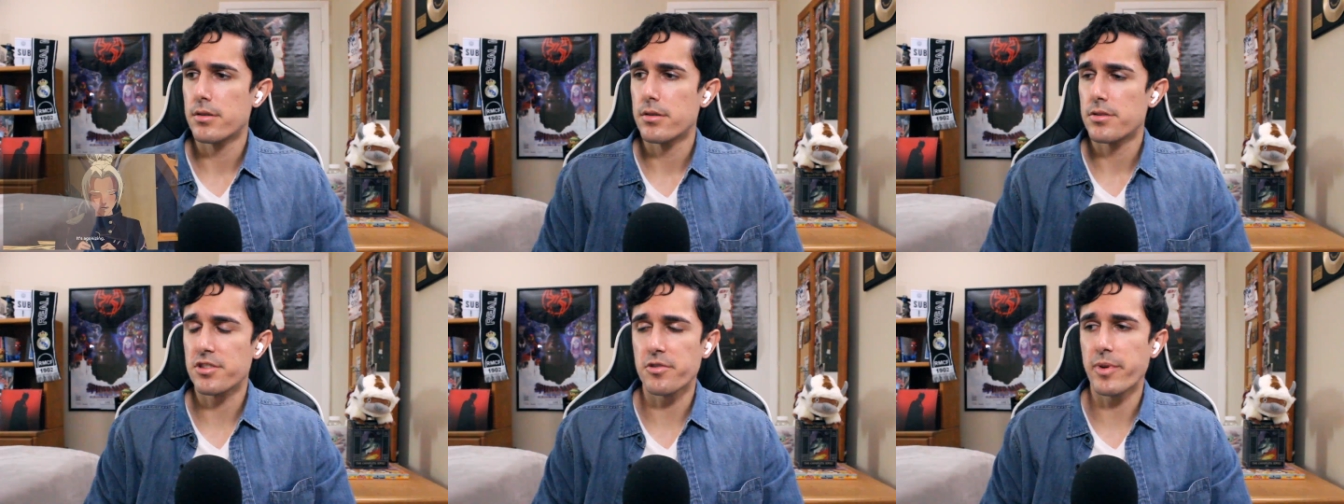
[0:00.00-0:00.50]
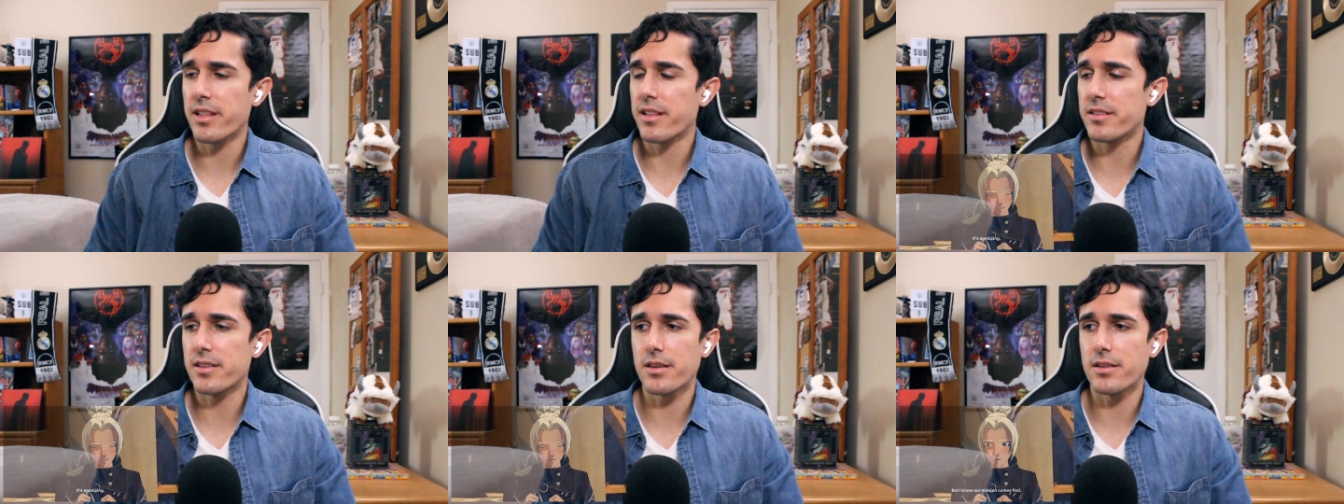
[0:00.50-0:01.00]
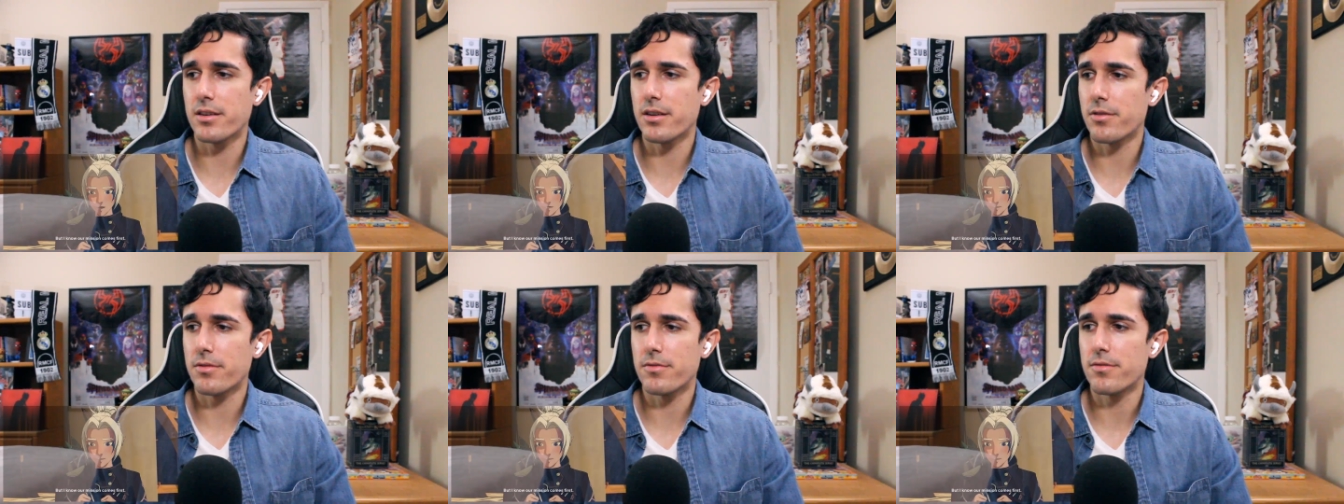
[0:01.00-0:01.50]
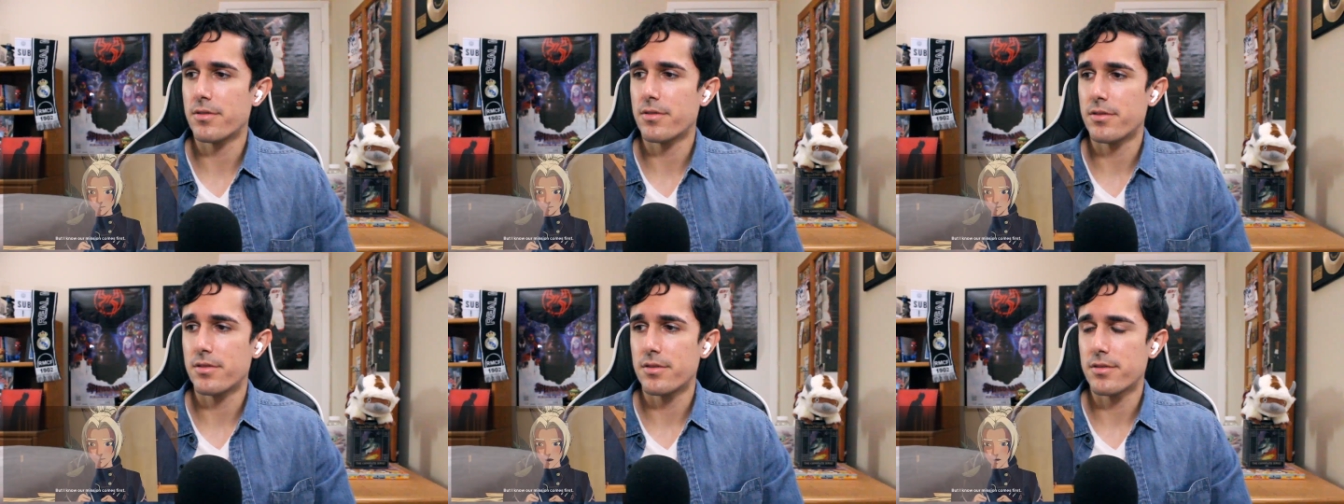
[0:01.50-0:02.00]
So Rayla didn't go
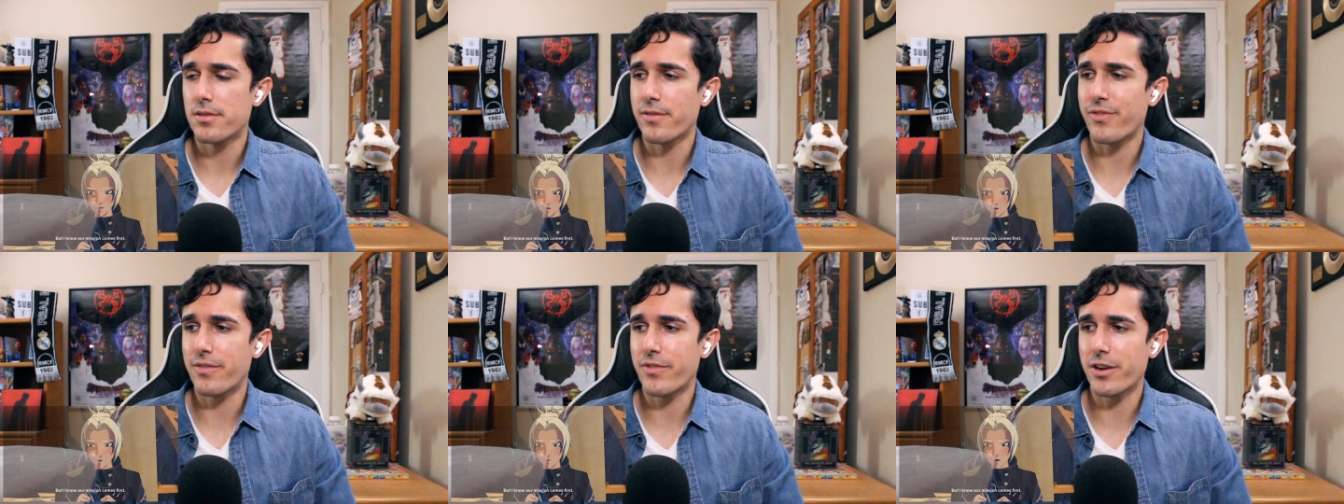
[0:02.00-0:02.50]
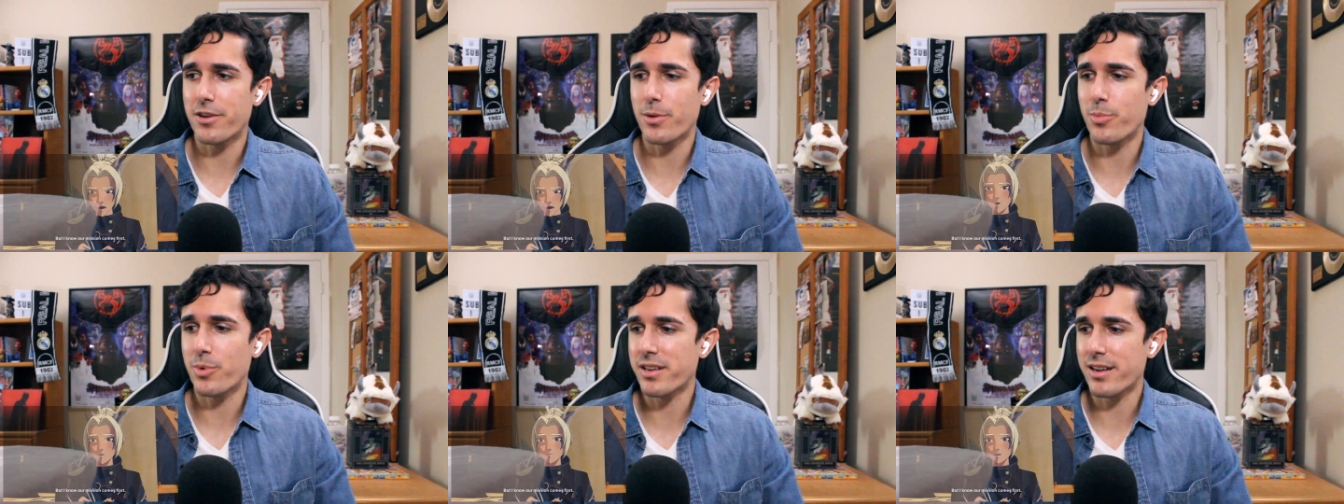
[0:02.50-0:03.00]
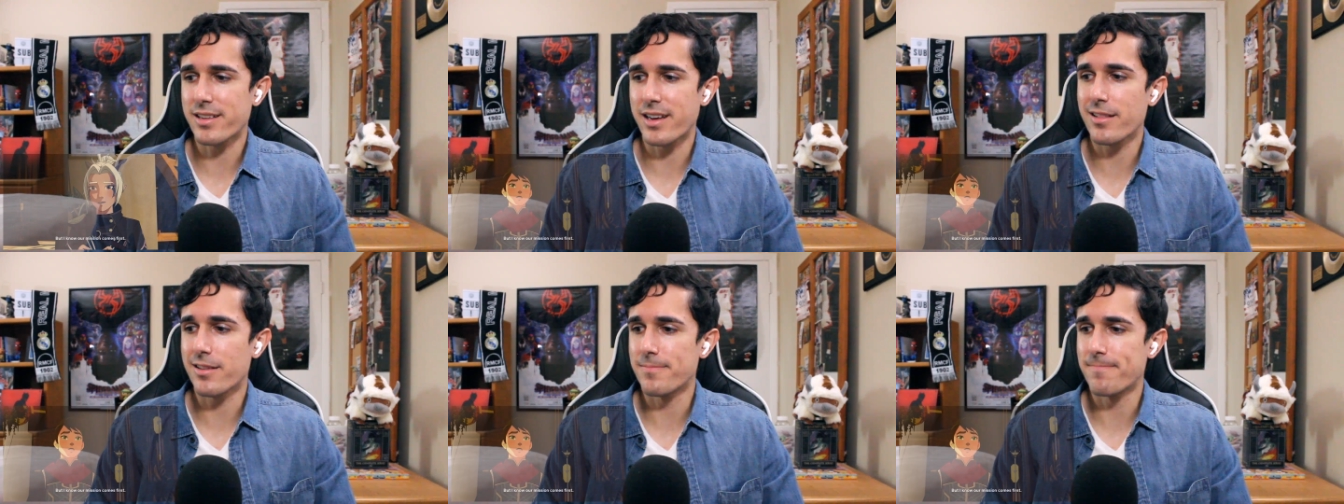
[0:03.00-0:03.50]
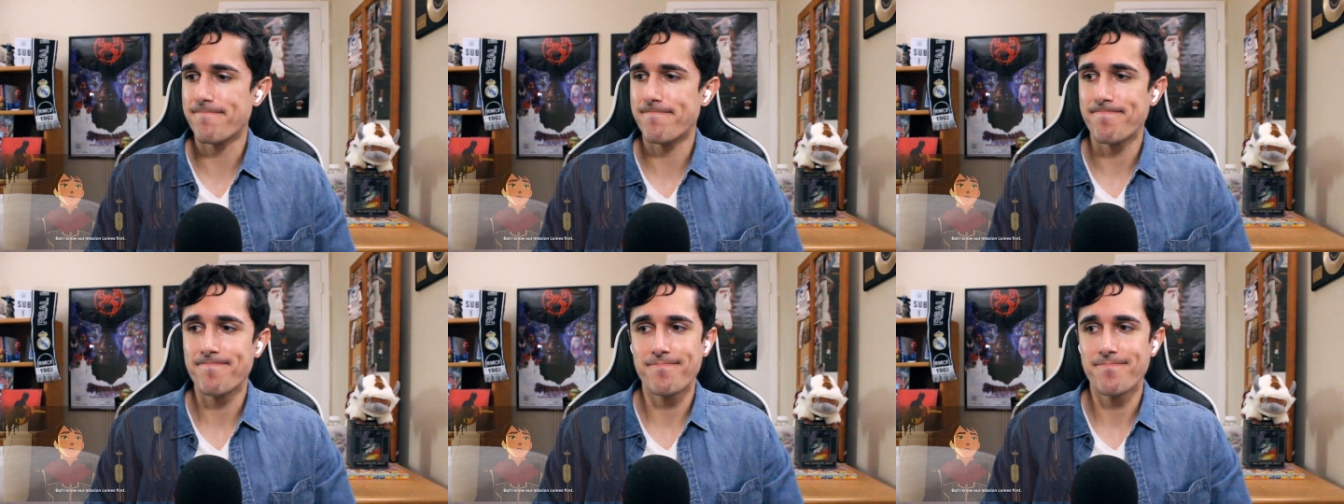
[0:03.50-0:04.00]
to find Viren to protect Callum.
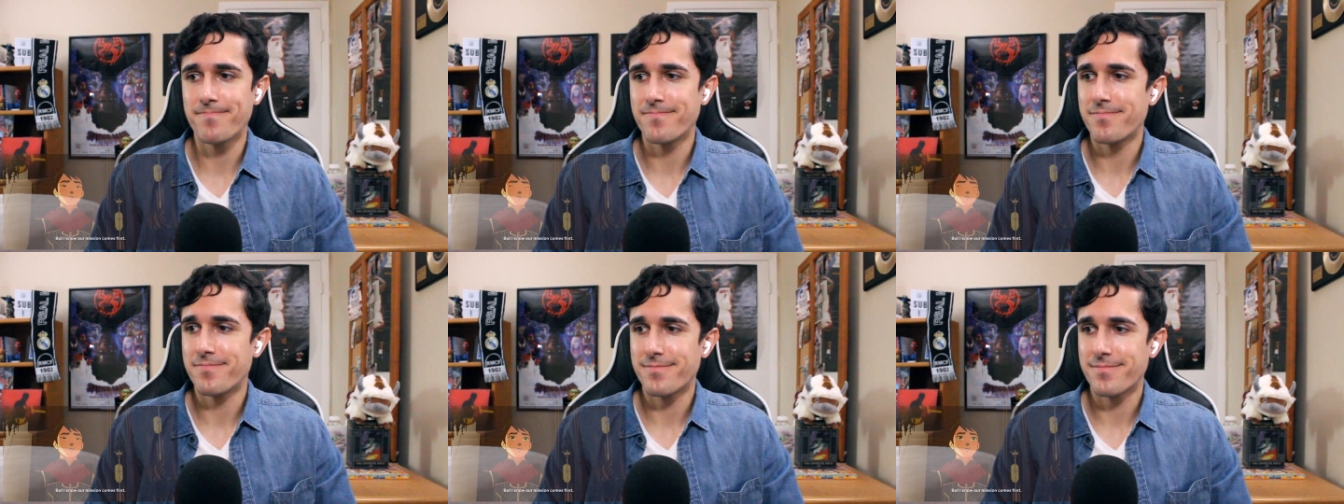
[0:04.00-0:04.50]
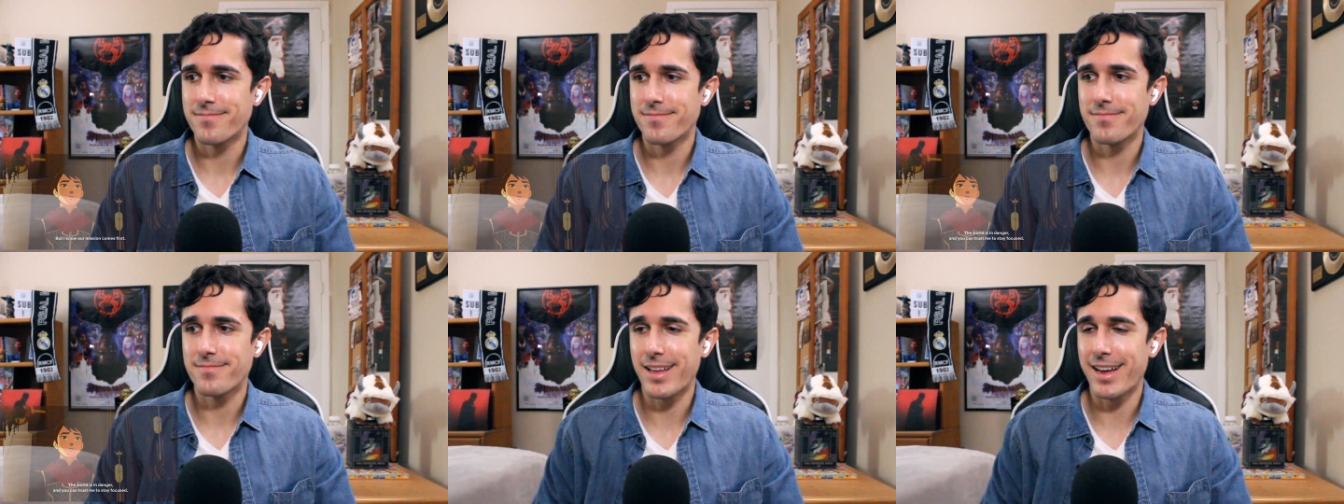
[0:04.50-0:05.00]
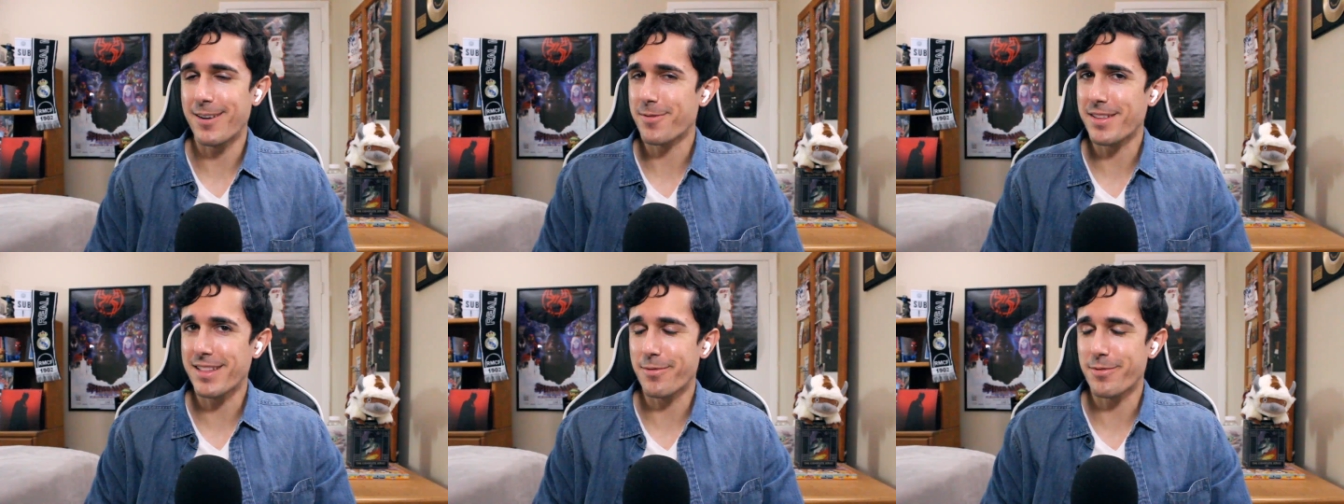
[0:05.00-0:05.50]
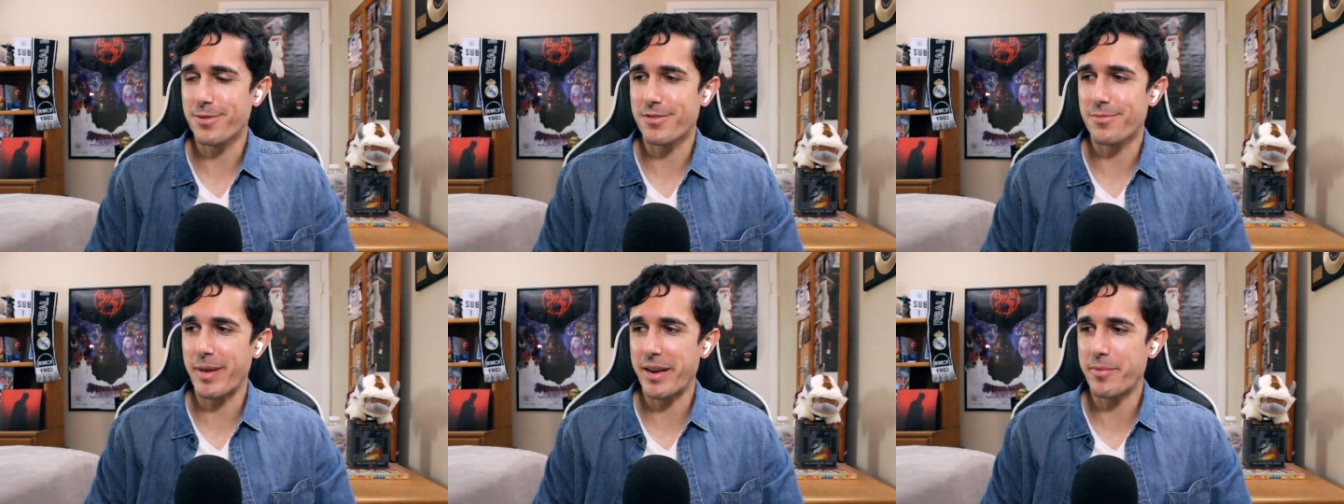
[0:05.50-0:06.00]
I don't think that was her
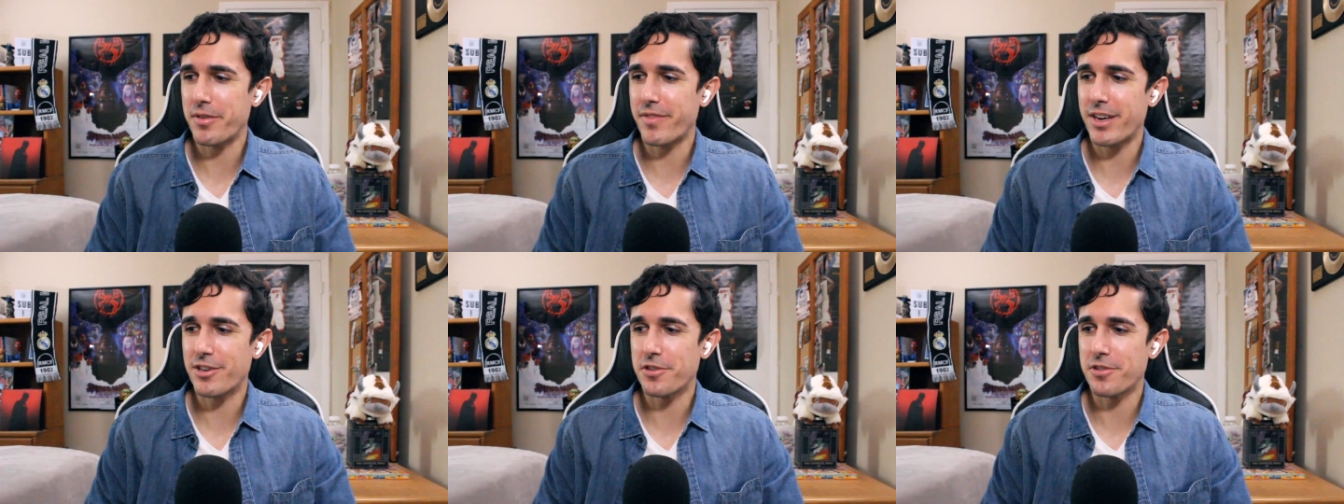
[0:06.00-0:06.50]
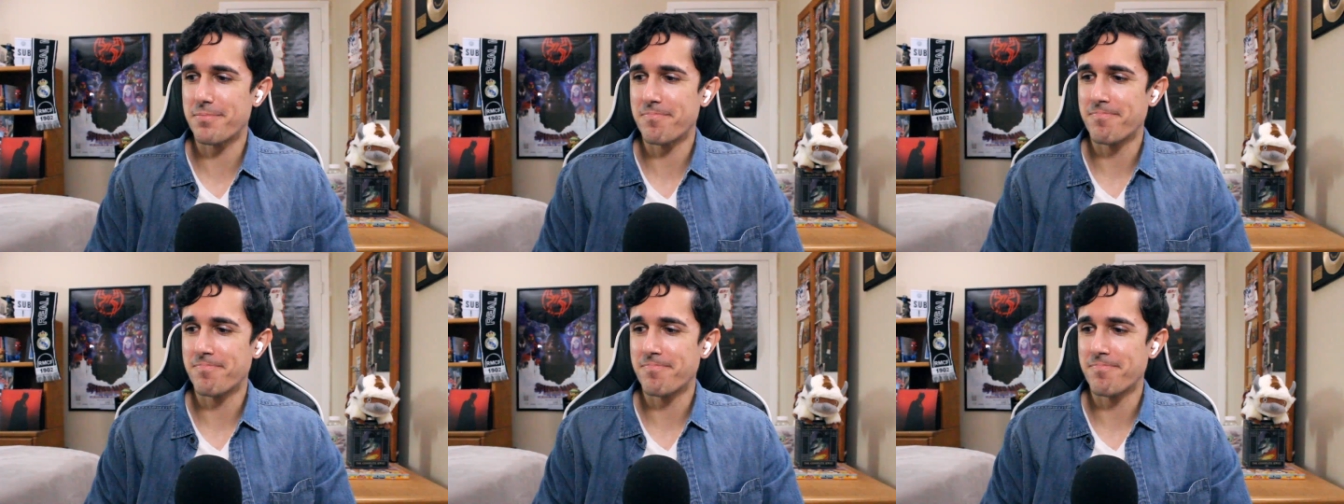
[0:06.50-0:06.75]
main motivation.